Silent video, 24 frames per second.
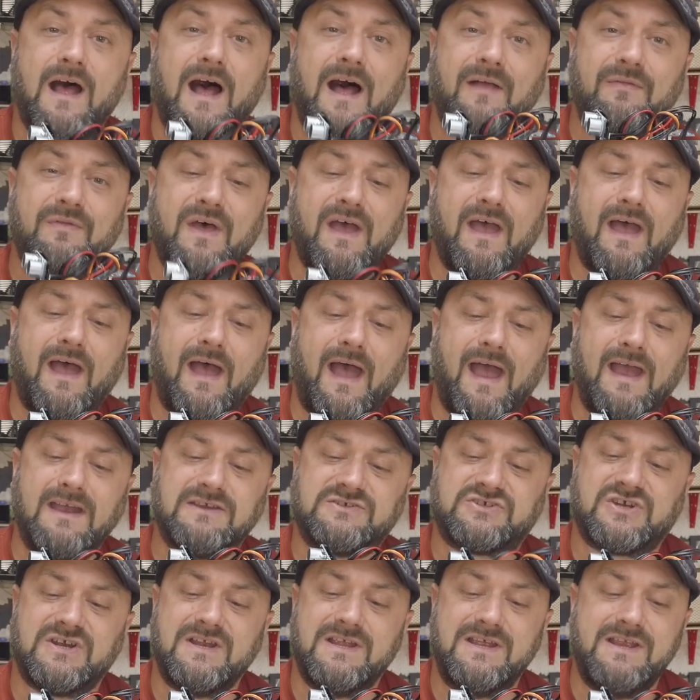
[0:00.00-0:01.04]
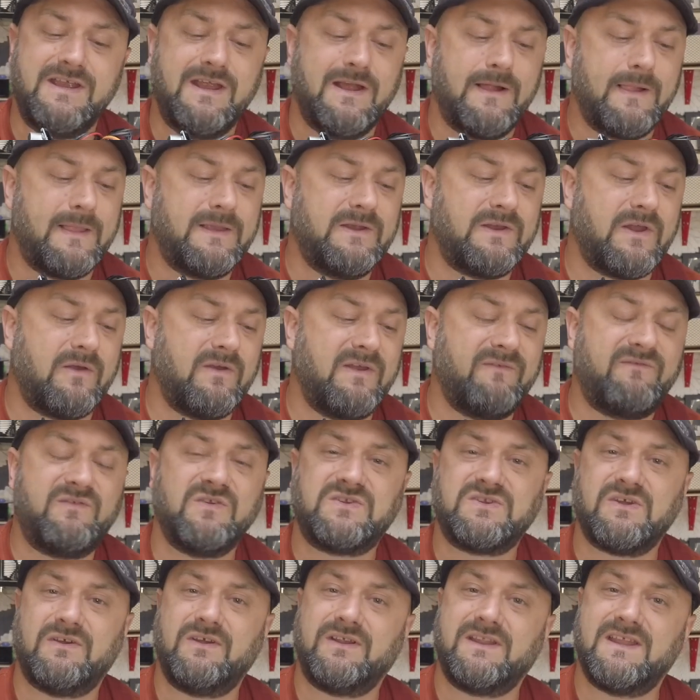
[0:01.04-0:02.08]
And that actually, you know, if
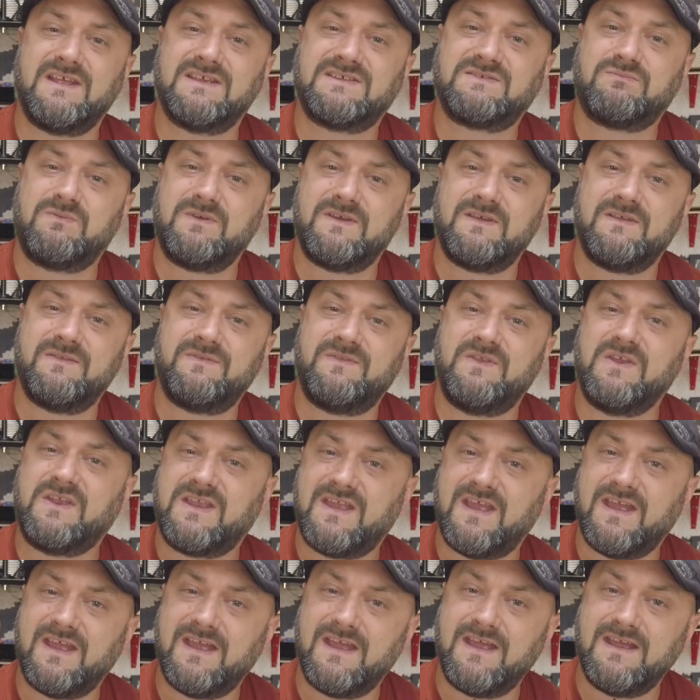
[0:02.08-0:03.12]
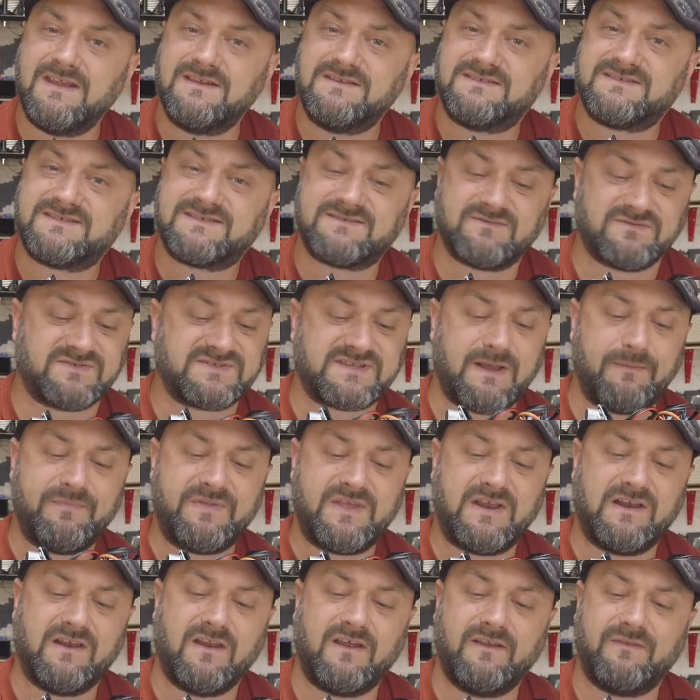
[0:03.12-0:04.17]
you're doing this with your kids or
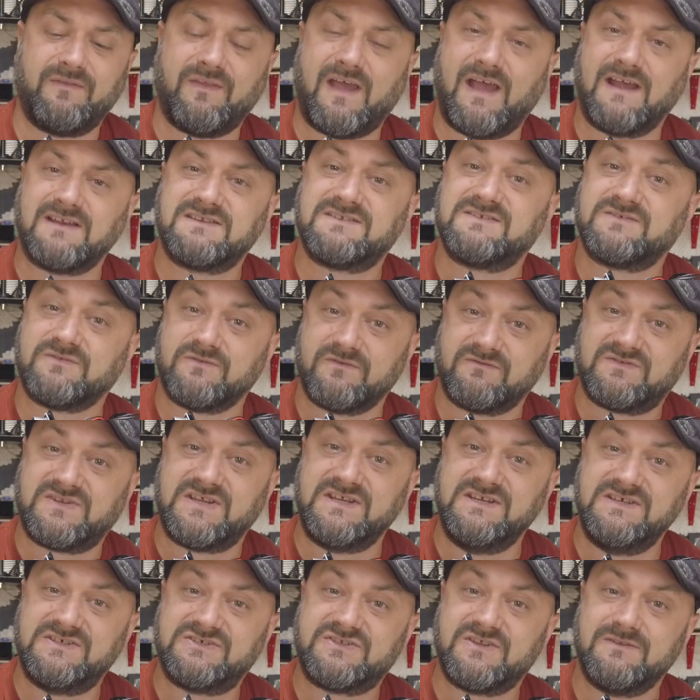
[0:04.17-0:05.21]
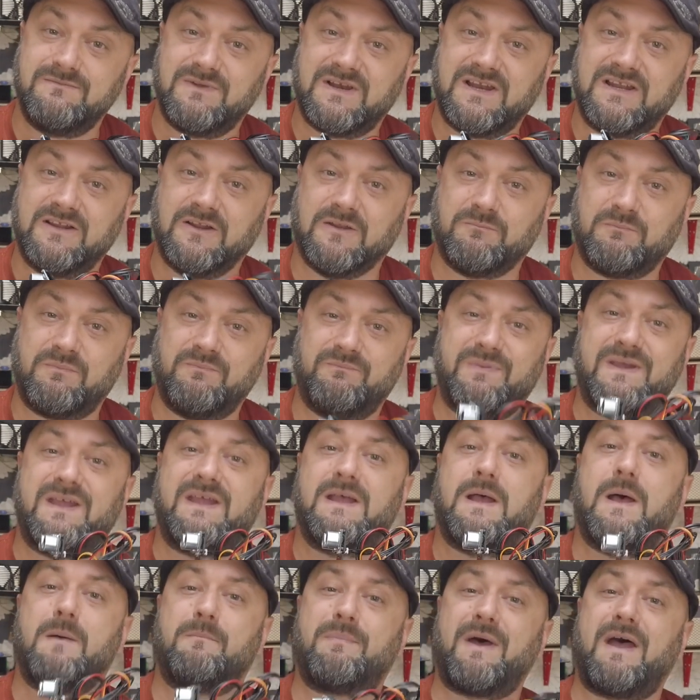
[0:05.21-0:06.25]
something like that to sort of teach them a little
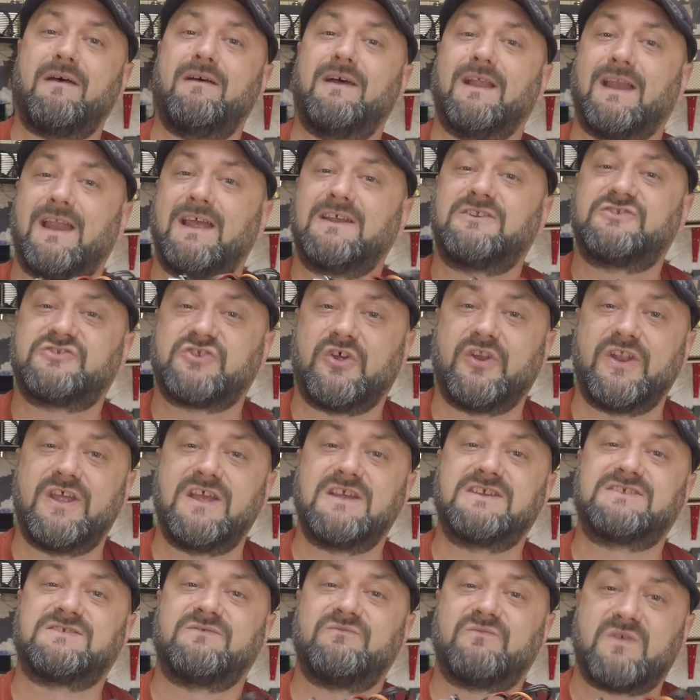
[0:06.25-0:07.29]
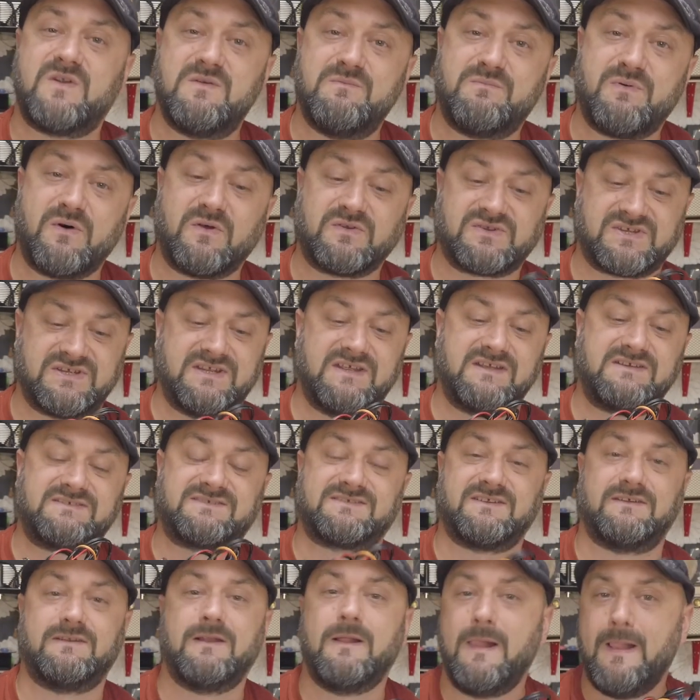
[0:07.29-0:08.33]
bit about electronics and robotics
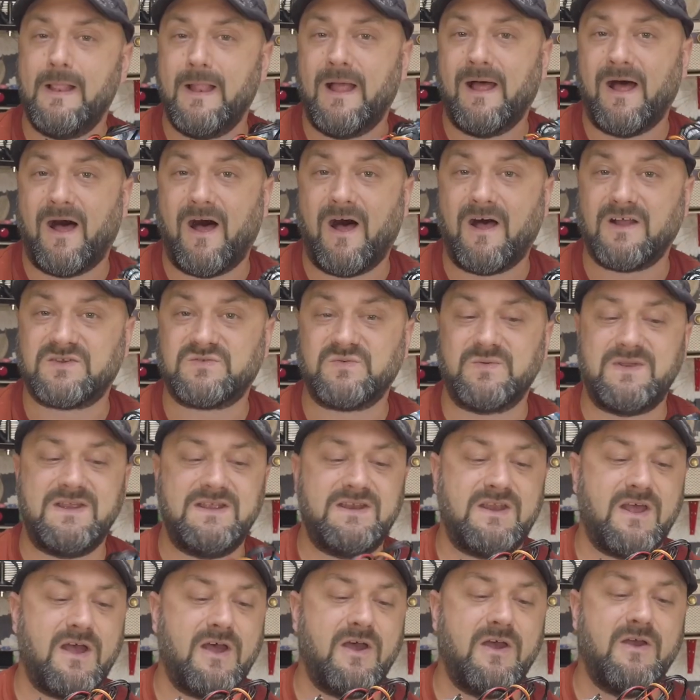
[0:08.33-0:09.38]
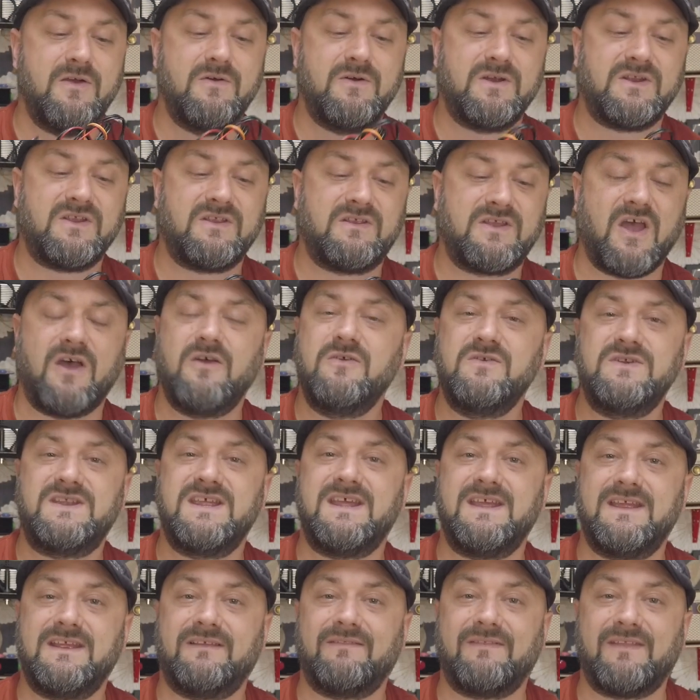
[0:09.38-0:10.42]
and Arduino and
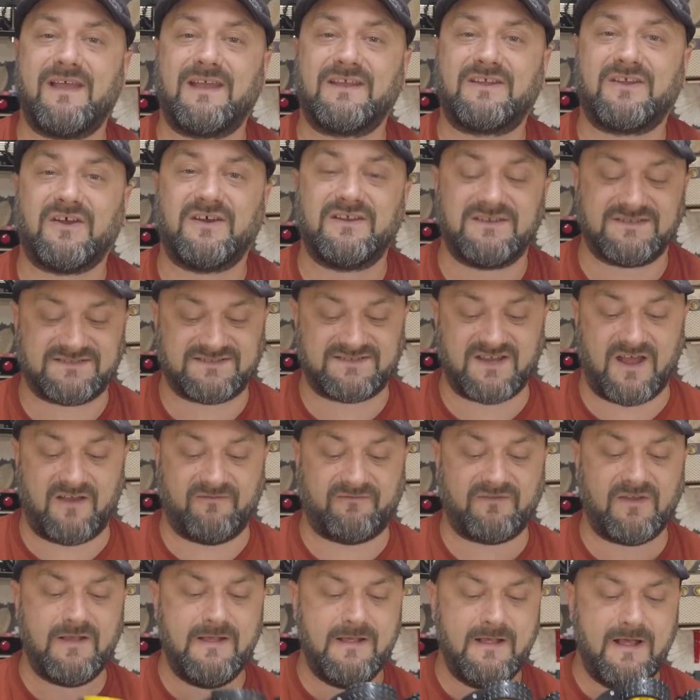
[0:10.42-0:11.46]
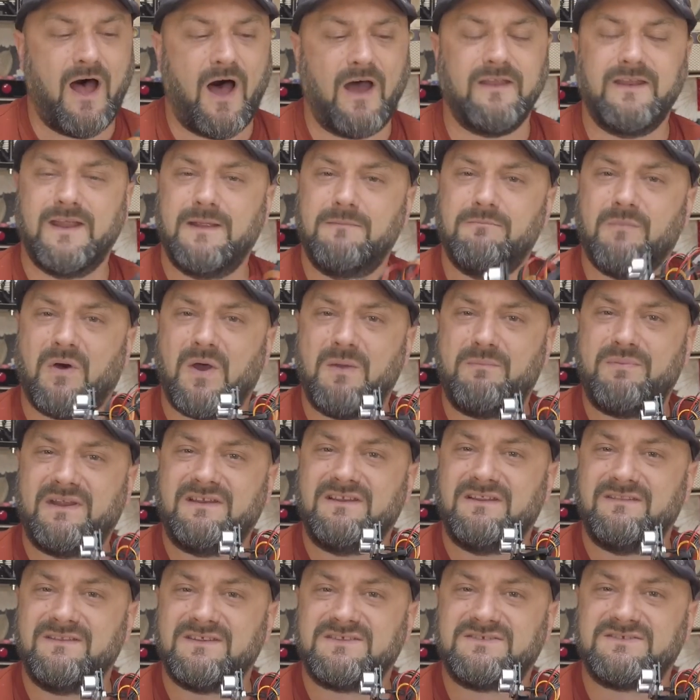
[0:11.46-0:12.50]
coding and that kind of stuff, and in my
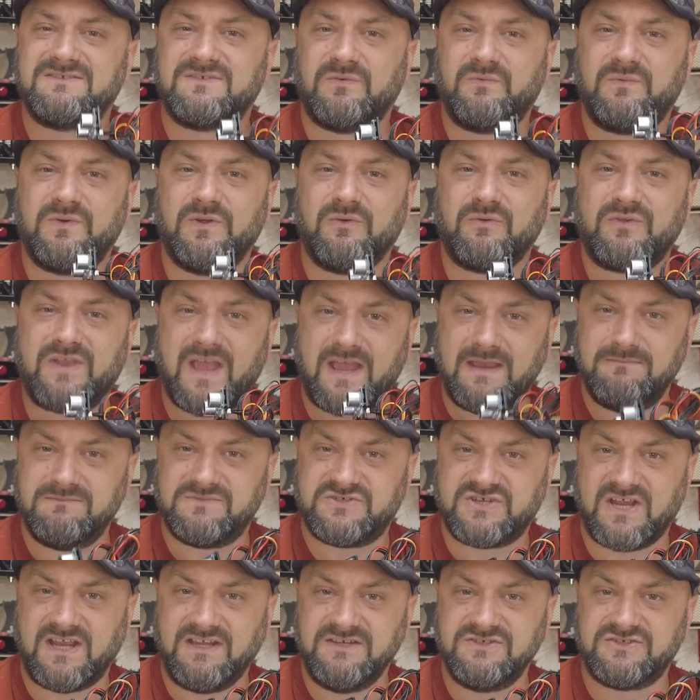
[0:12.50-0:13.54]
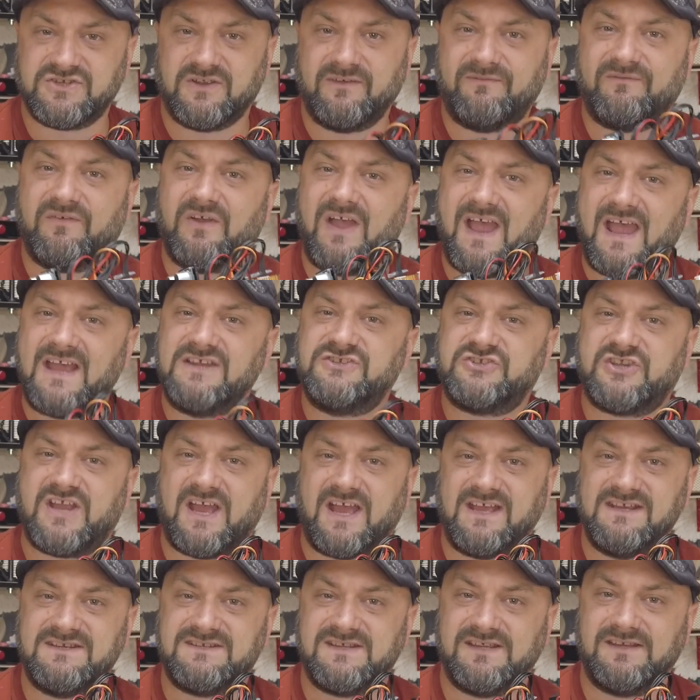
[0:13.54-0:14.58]
opinion, this is a real game changer for
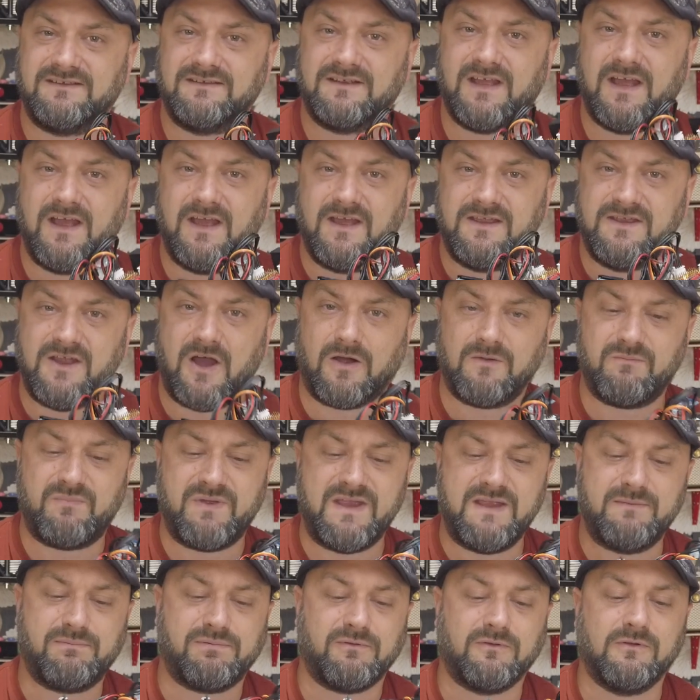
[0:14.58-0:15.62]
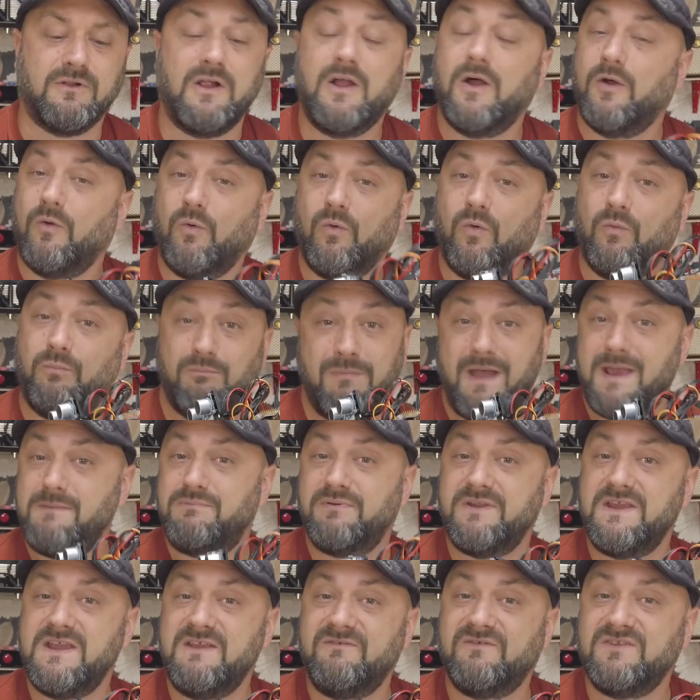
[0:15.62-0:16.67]
educating young people or
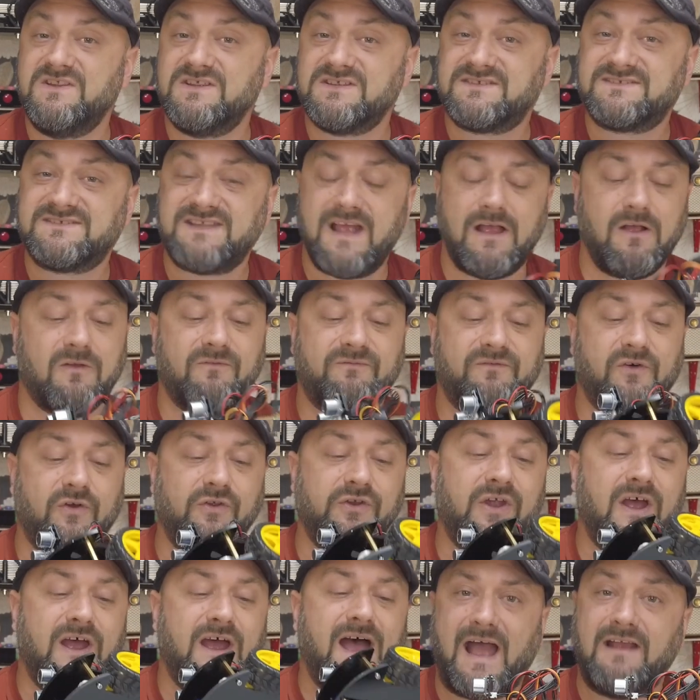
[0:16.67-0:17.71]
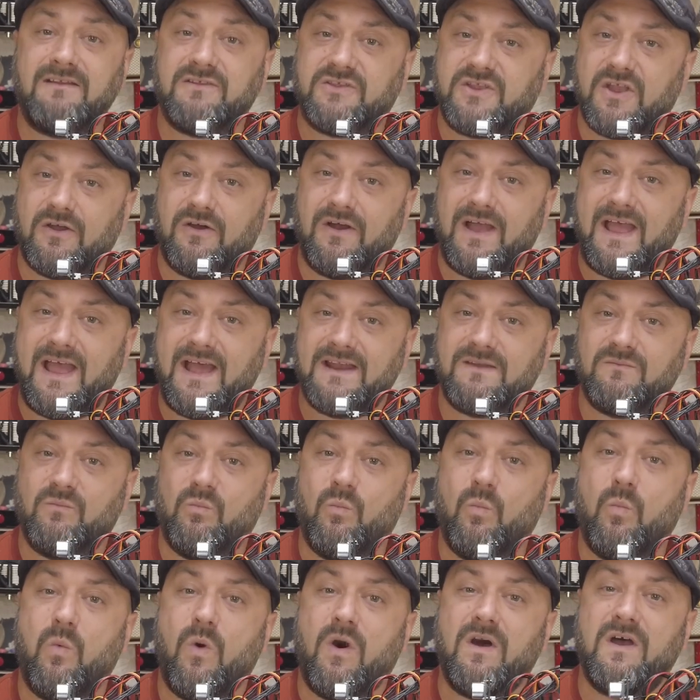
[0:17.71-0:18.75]
maybe even yourself on how to go ahead
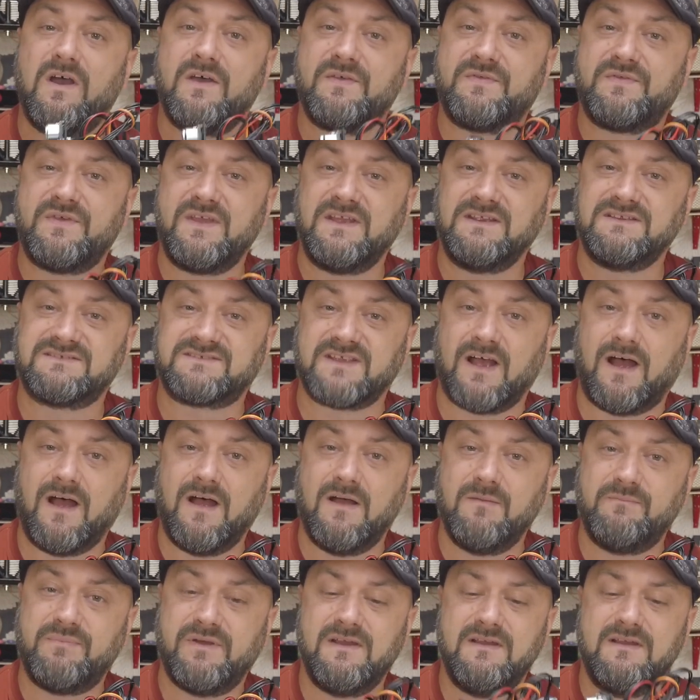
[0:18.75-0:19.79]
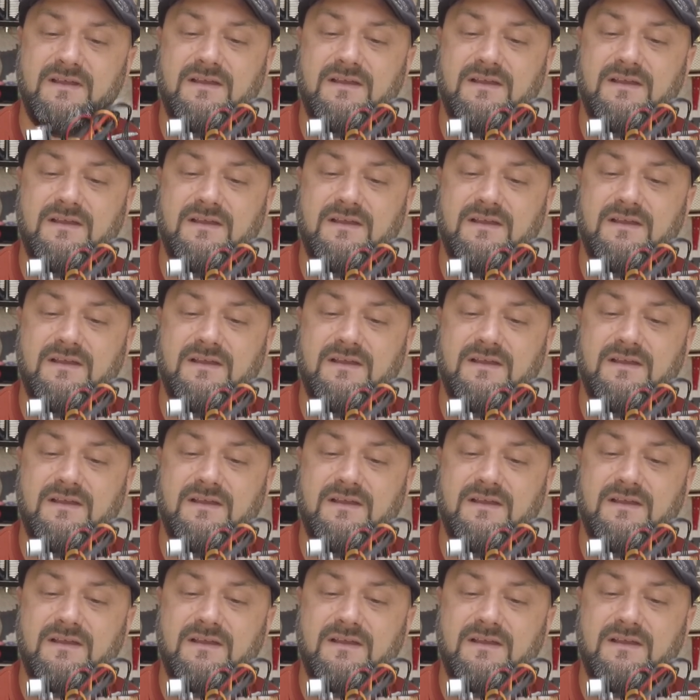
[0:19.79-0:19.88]
and wire things up,